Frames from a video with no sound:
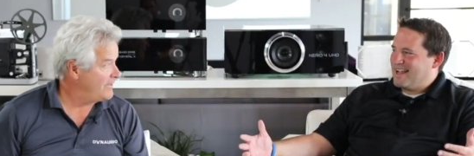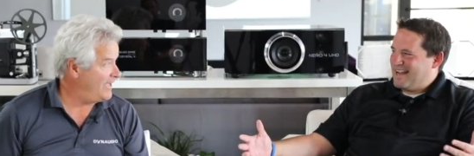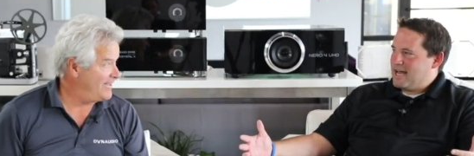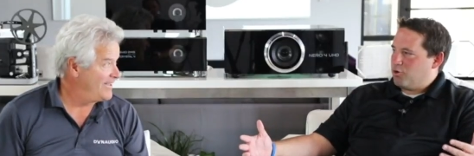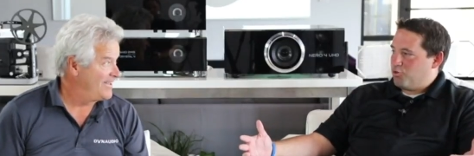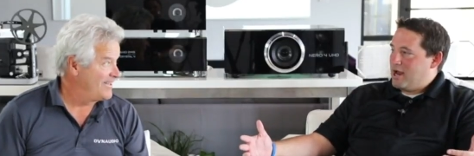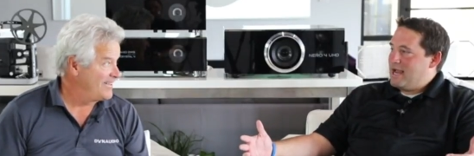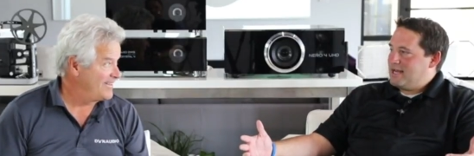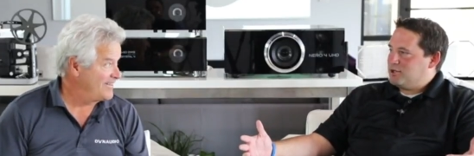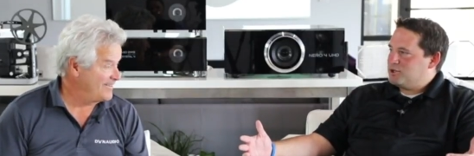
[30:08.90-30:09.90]
Speaker 1: kind of
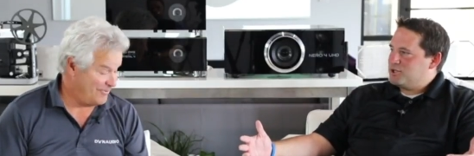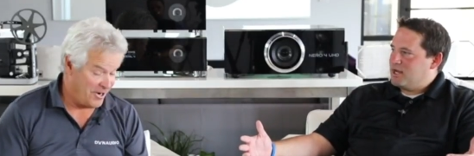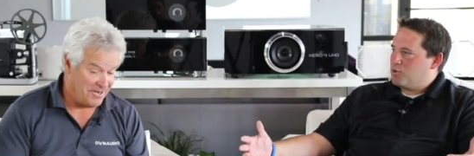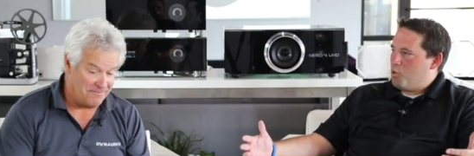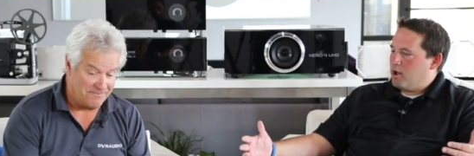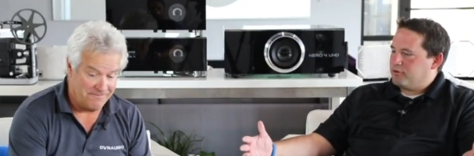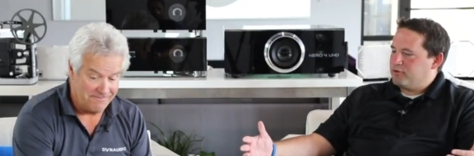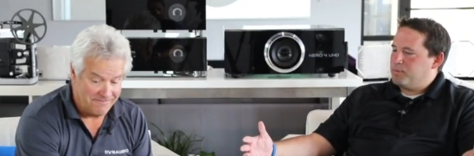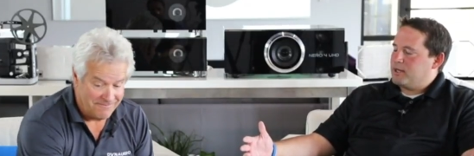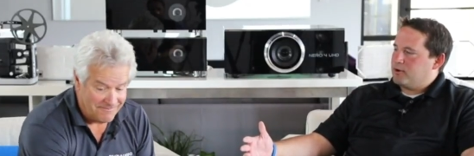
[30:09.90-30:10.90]
range right. in one
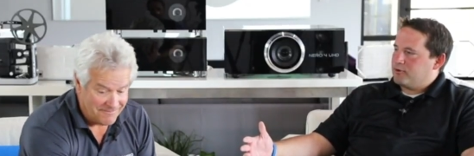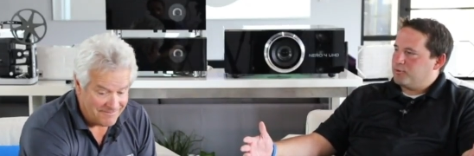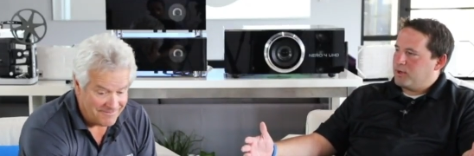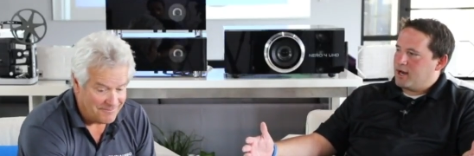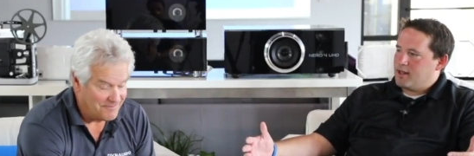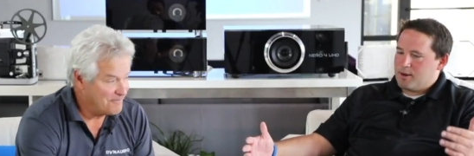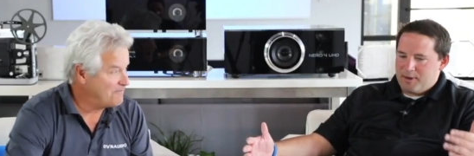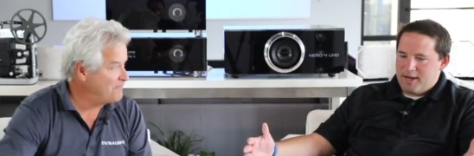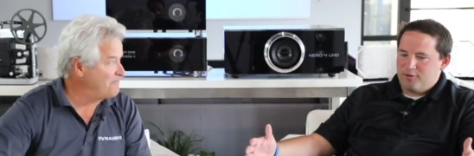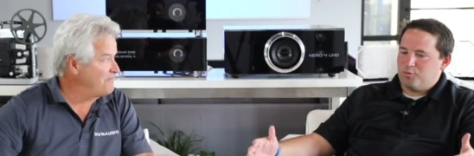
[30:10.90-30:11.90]
speaker. So we got a lot of
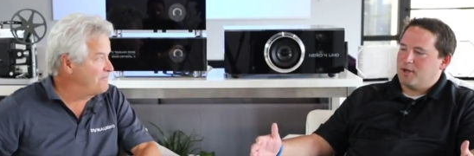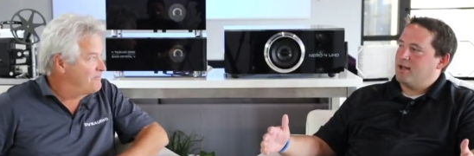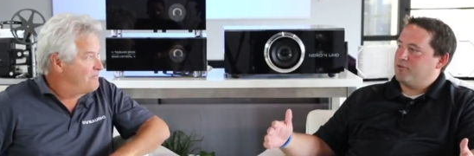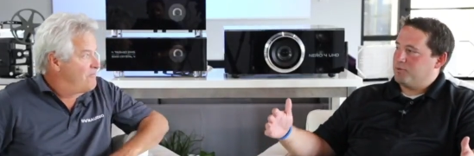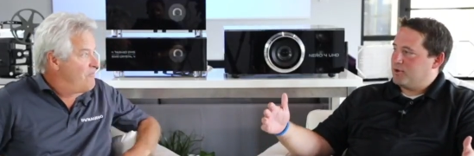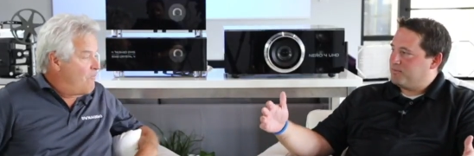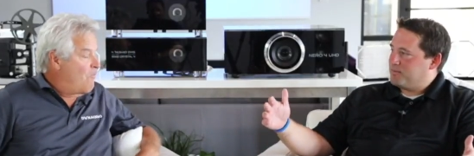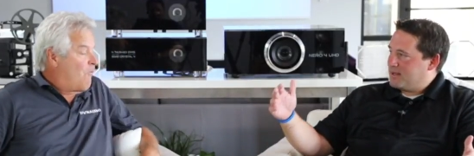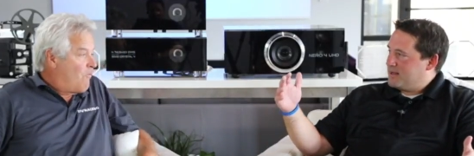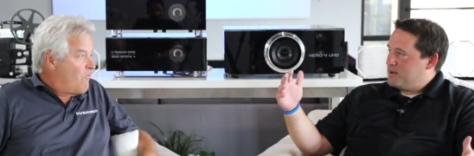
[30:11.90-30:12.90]
bass, we got some good
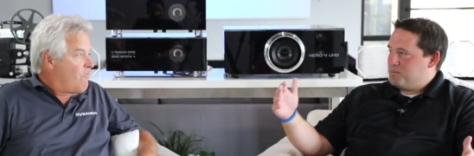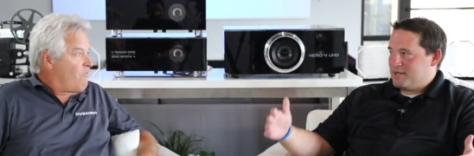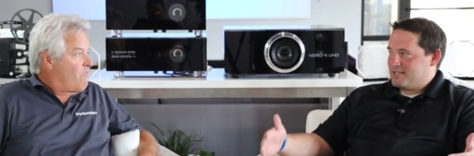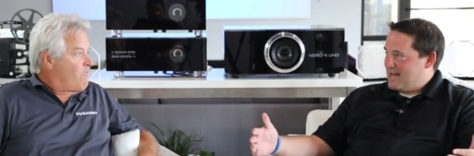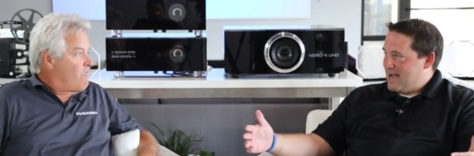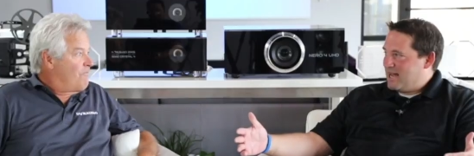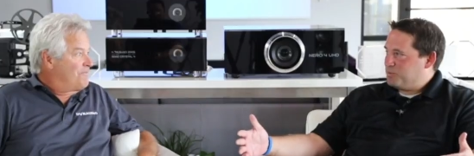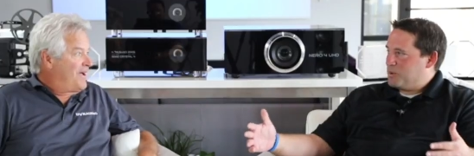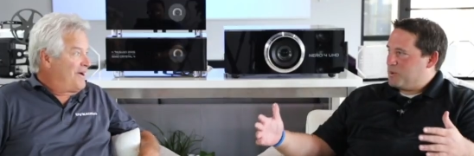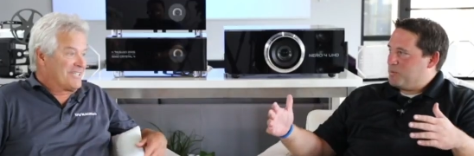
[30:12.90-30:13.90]
mids and highs.
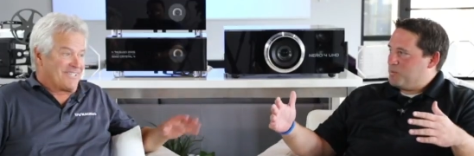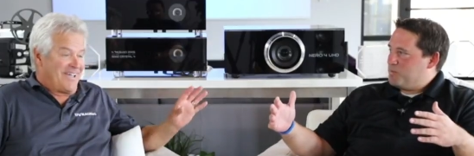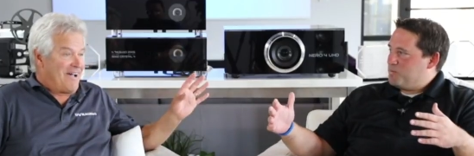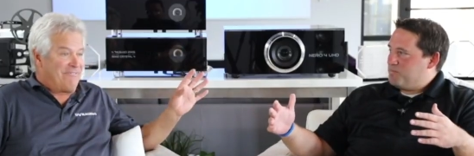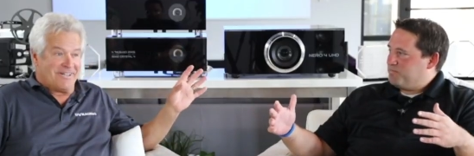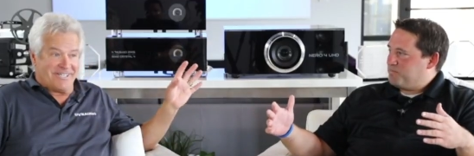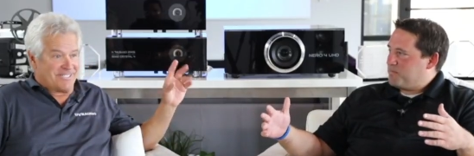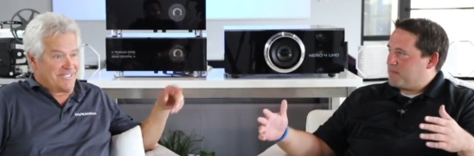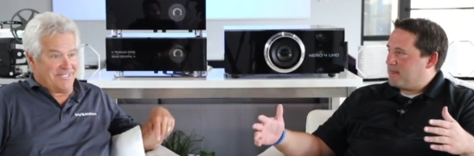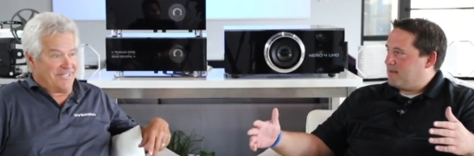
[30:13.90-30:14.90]
But I'm just laughing
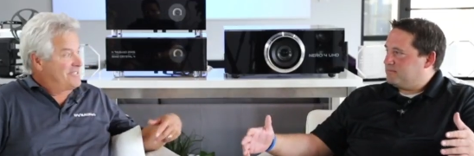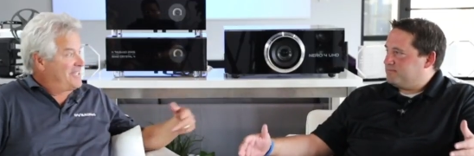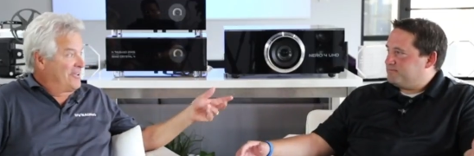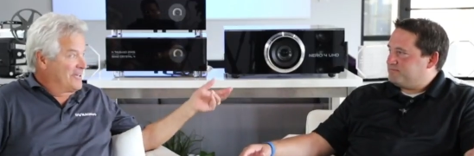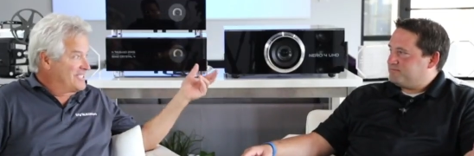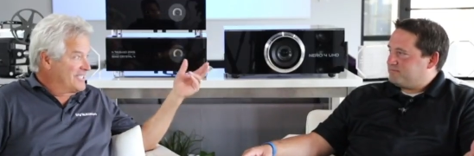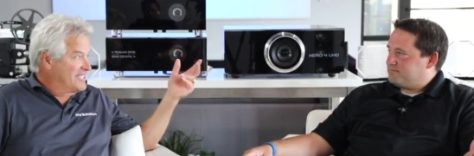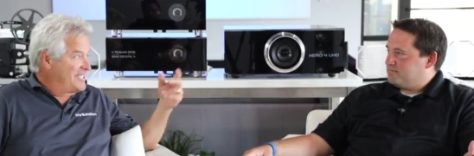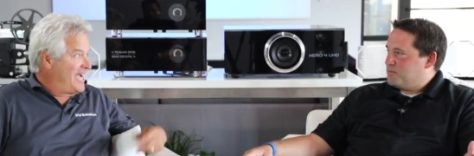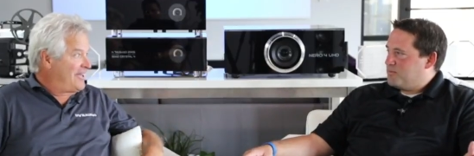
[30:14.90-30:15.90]
because you're
Speaker 2: telling us
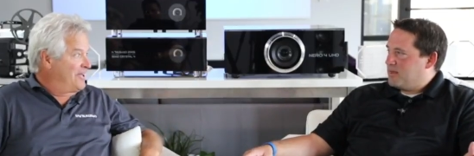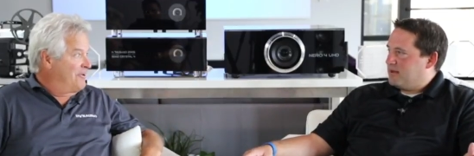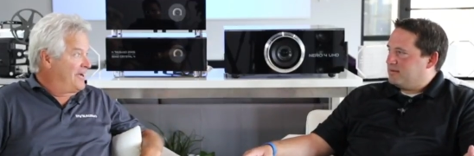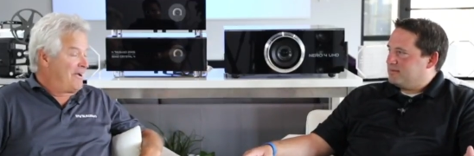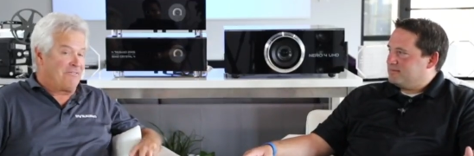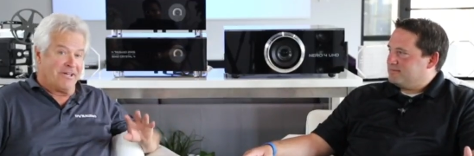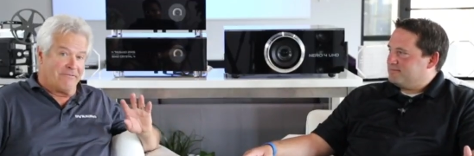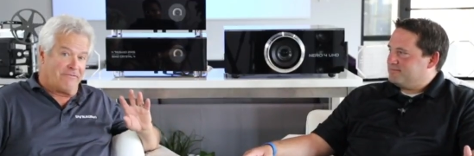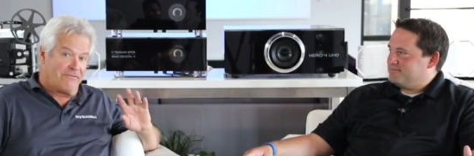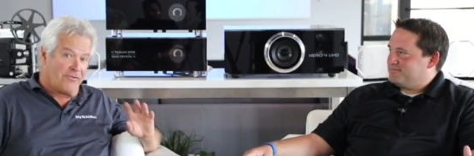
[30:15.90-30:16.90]
exactly what I've done
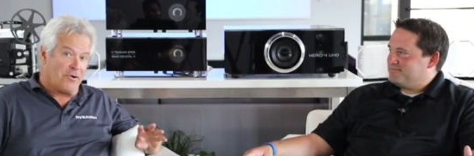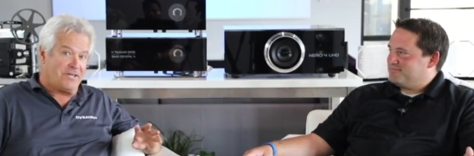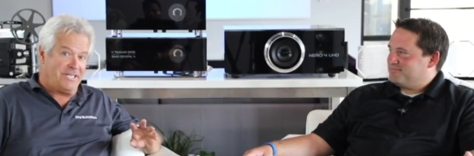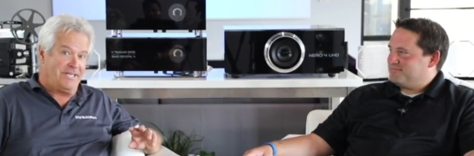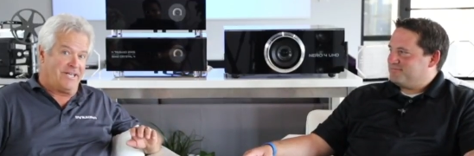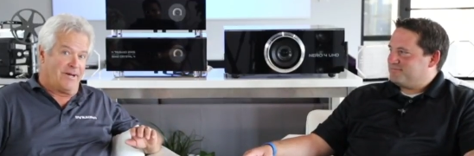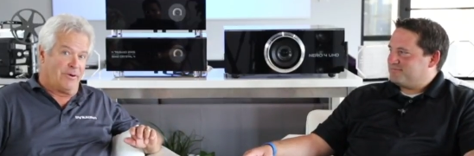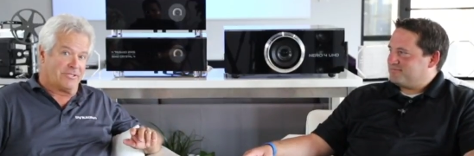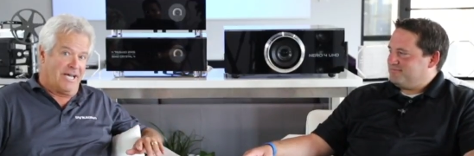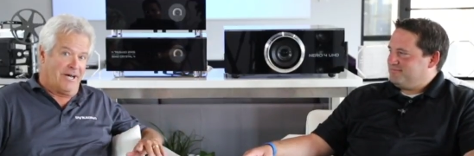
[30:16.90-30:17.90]
14
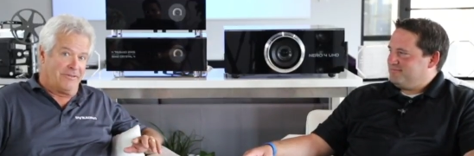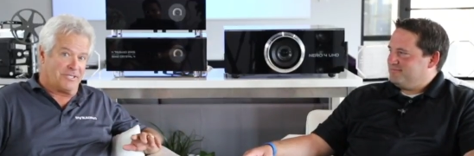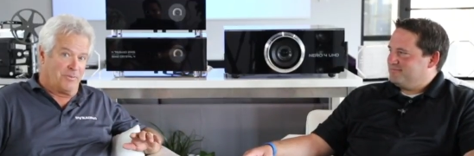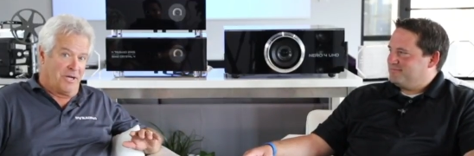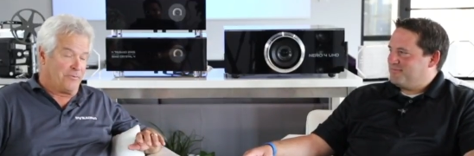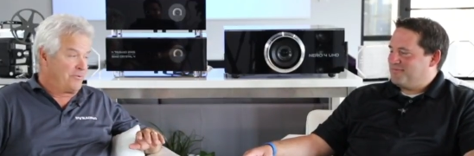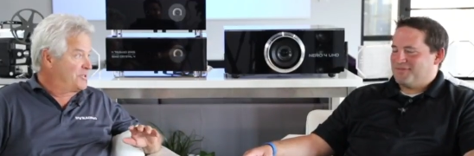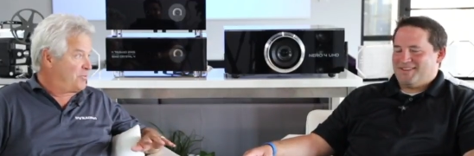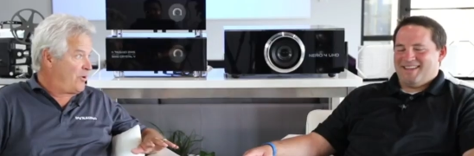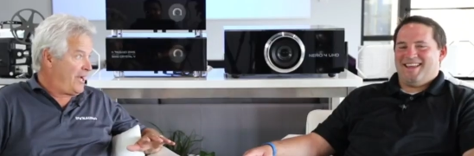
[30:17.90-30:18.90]
demos now this month with
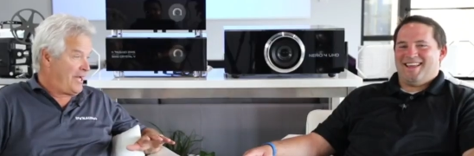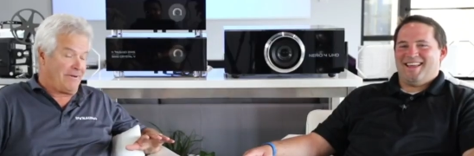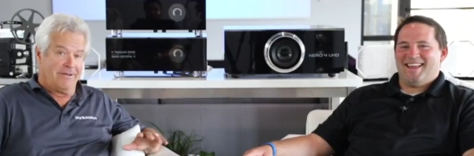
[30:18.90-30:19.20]
this product.